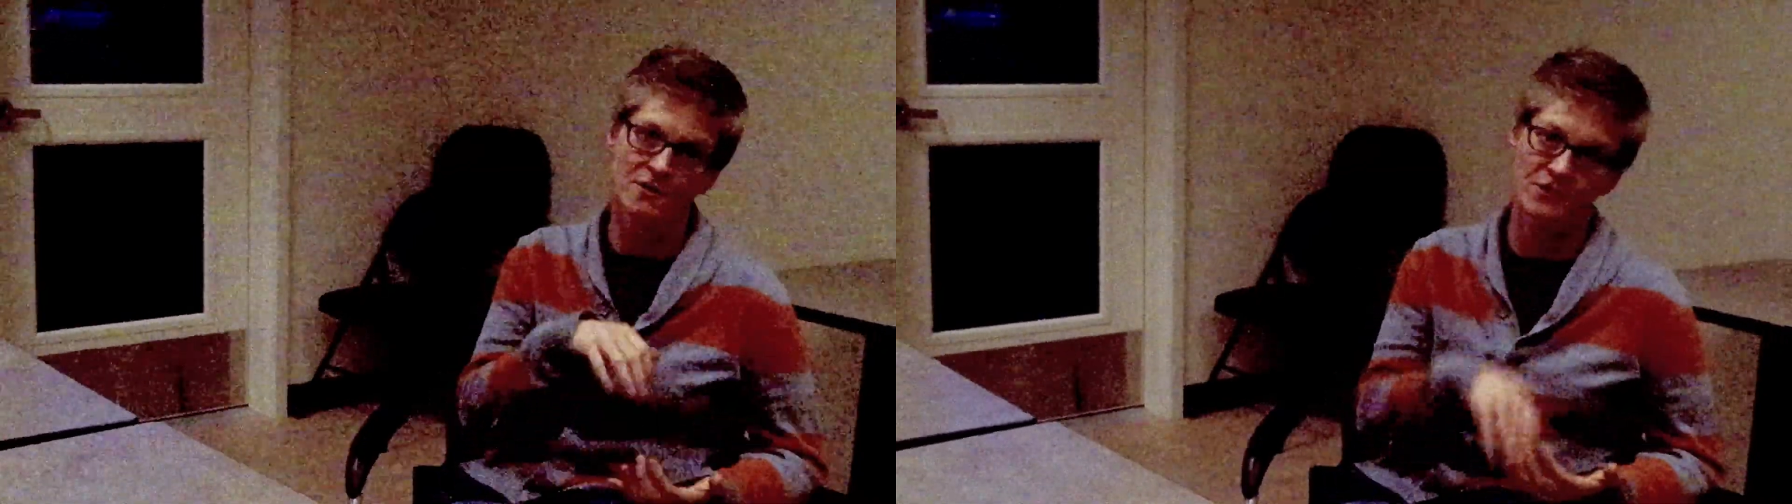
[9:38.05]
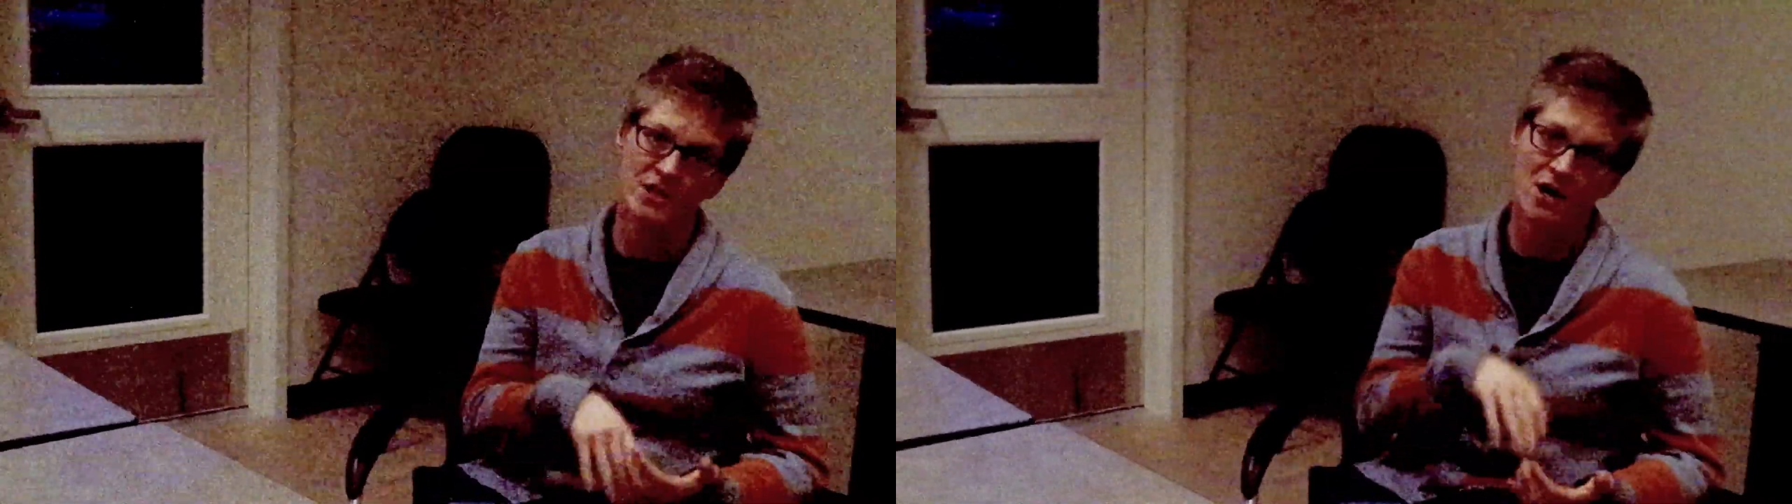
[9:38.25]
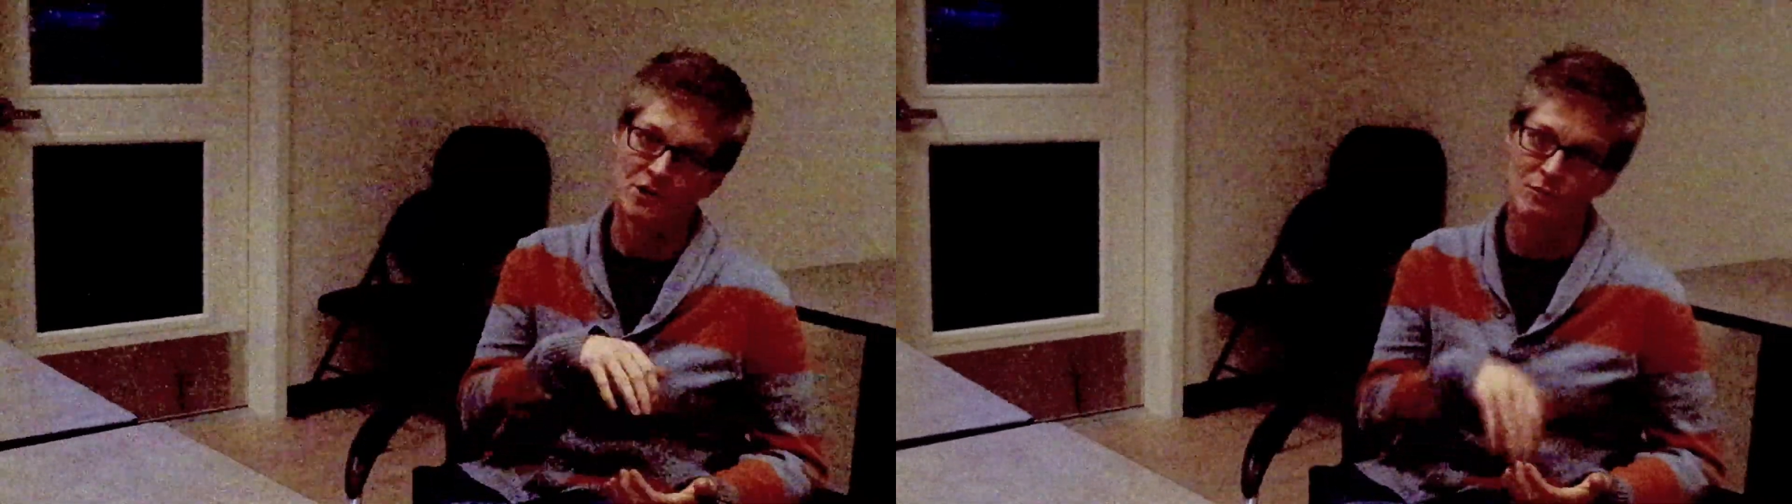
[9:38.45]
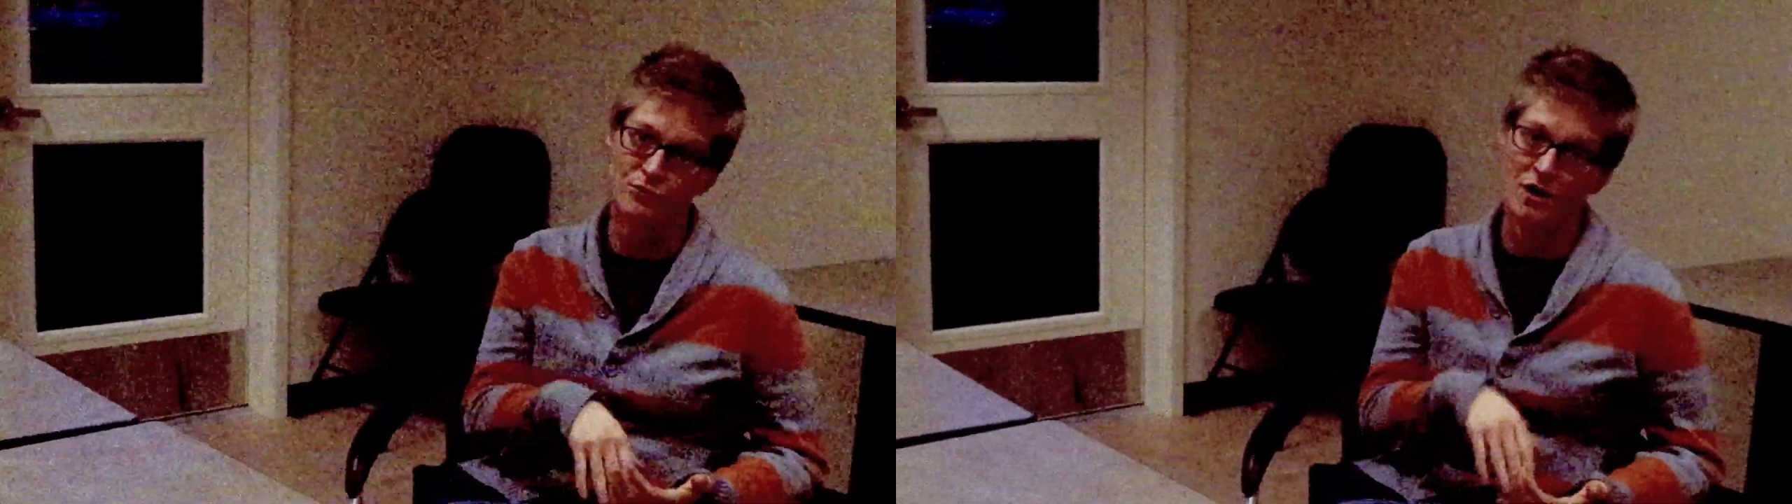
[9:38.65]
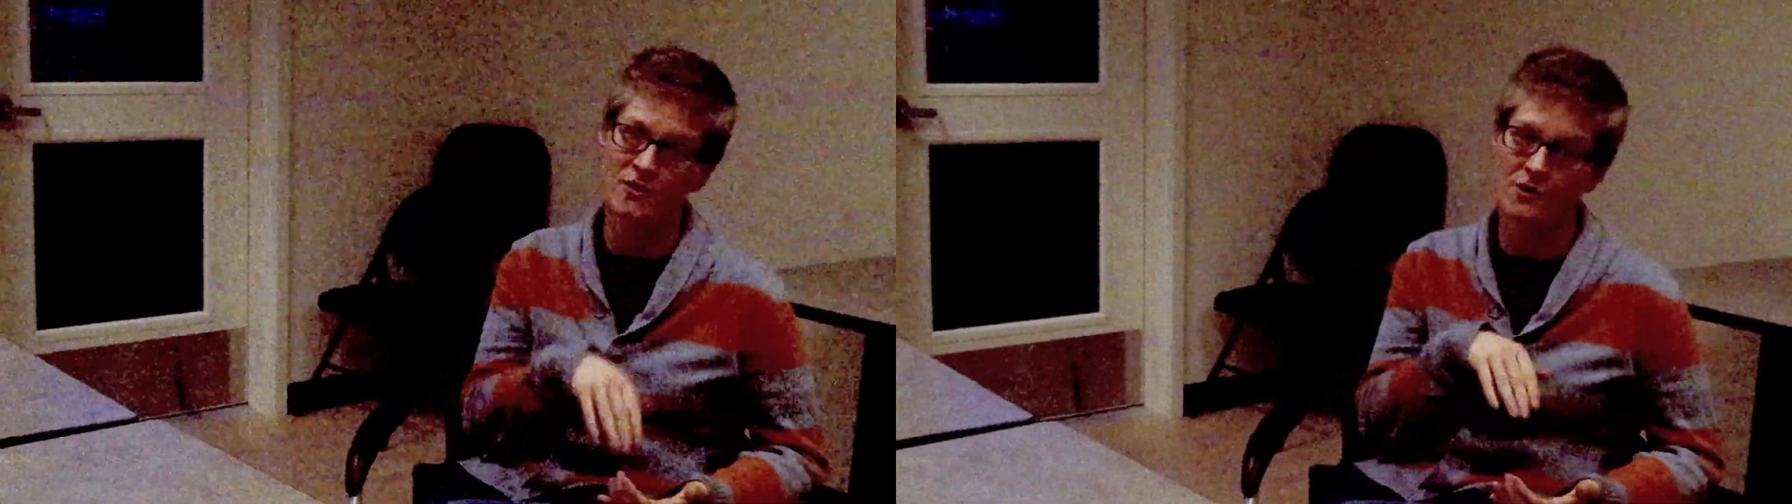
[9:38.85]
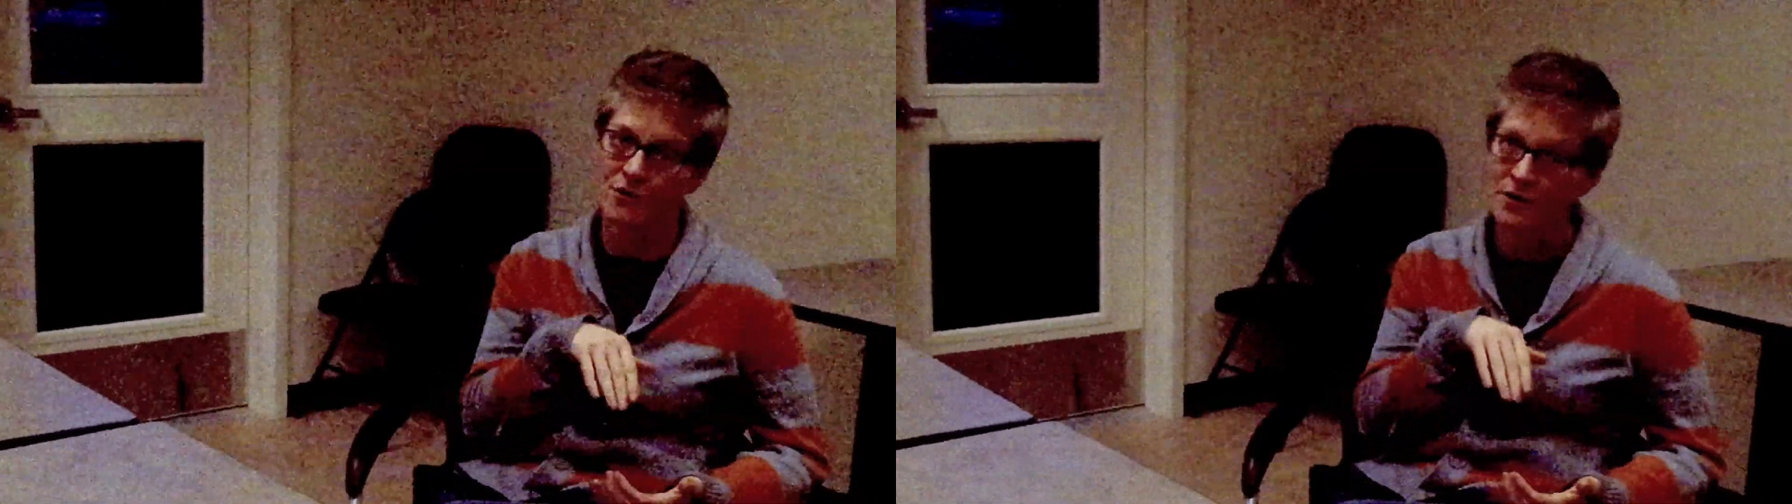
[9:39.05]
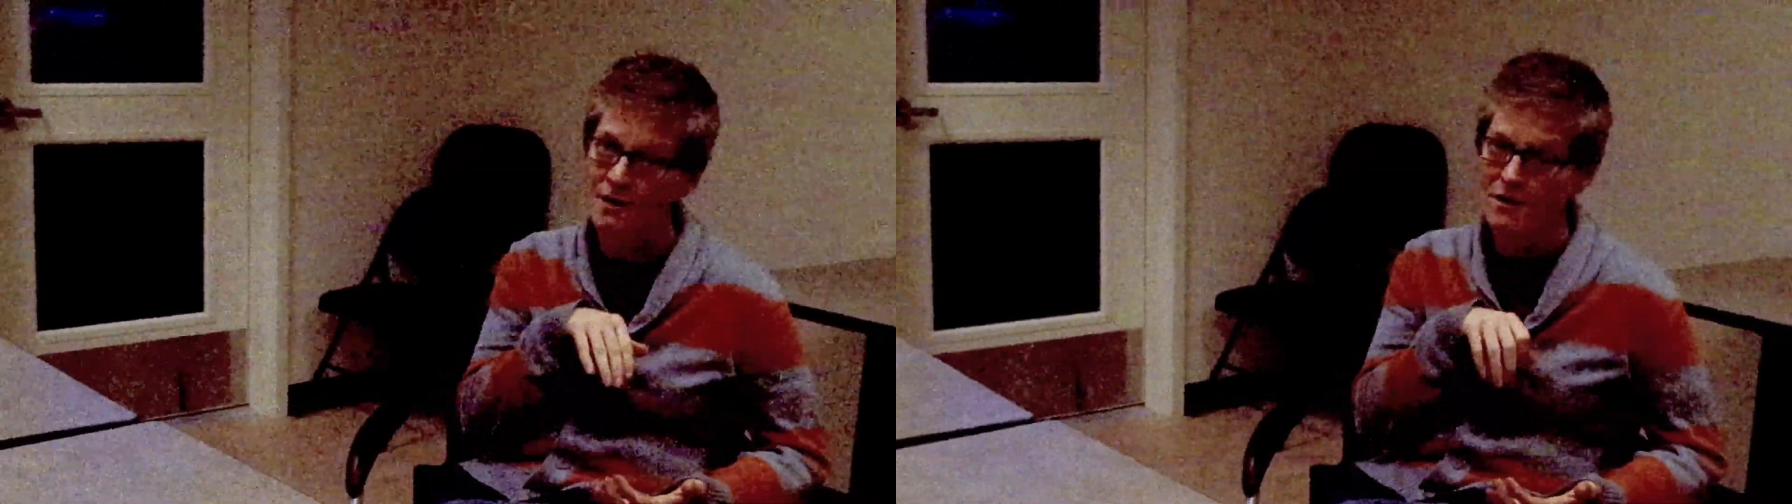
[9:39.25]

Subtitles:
or daughter, brother,